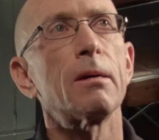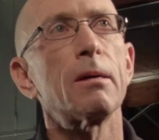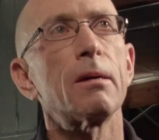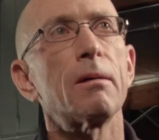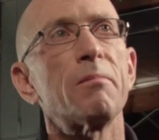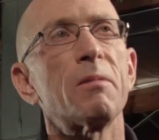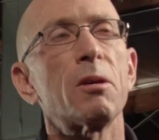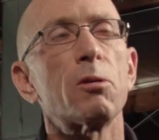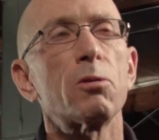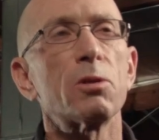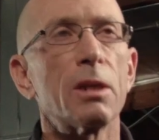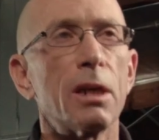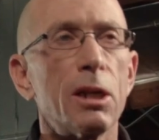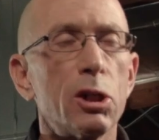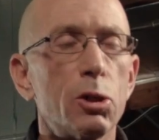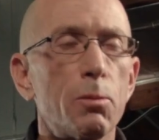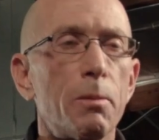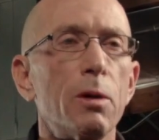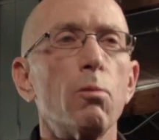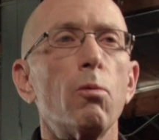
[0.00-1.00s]
um, there was an
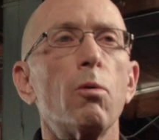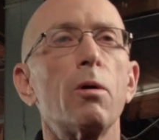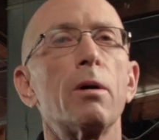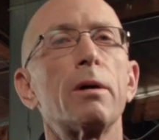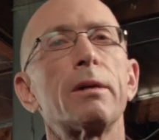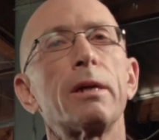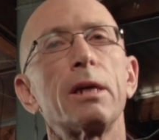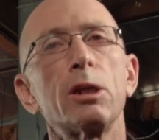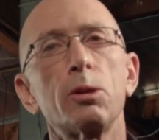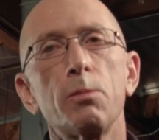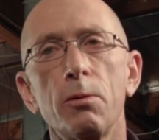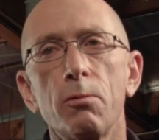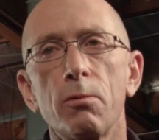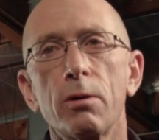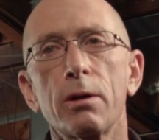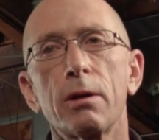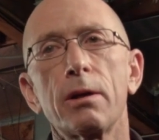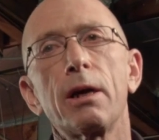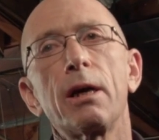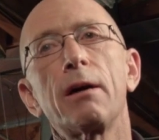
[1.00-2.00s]
HP 1, HP
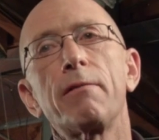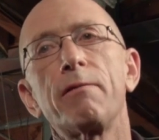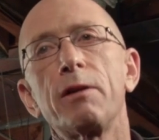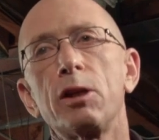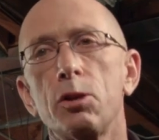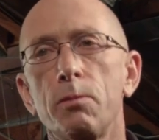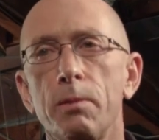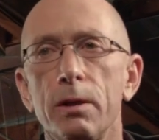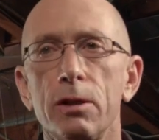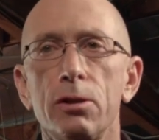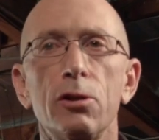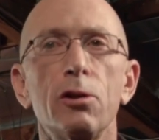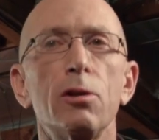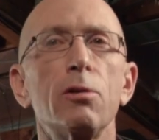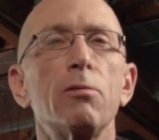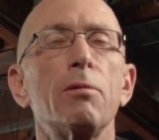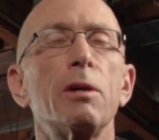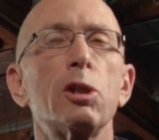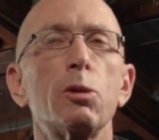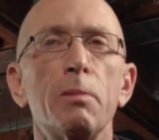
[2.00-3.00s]
1.5, HP
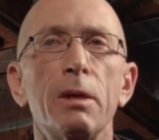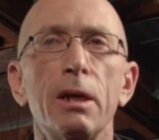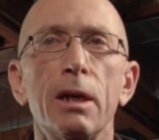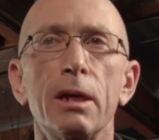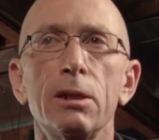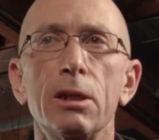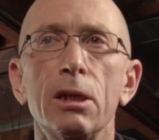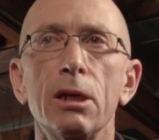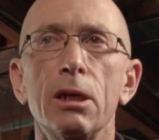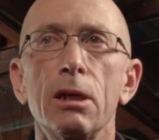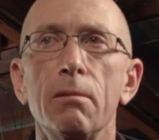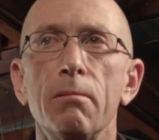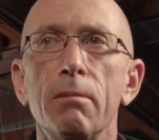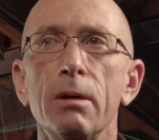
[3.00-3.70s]
2, HP AT,